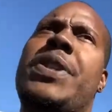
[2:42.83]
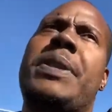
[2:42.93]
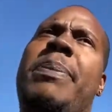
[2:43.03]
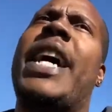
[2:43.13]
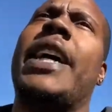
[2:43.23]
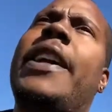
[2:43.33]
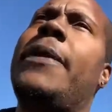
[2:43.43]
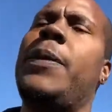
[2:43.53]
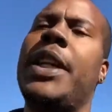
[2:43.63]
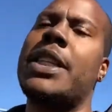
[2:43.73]
to back it
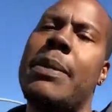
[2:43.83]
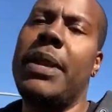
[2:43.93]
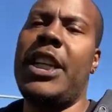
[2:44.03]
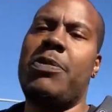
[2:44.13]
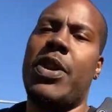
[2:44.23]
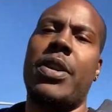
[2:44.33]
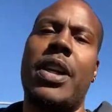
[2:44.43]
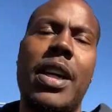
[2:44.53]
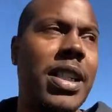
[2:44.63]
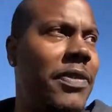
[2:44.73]
up. With some of these protocols,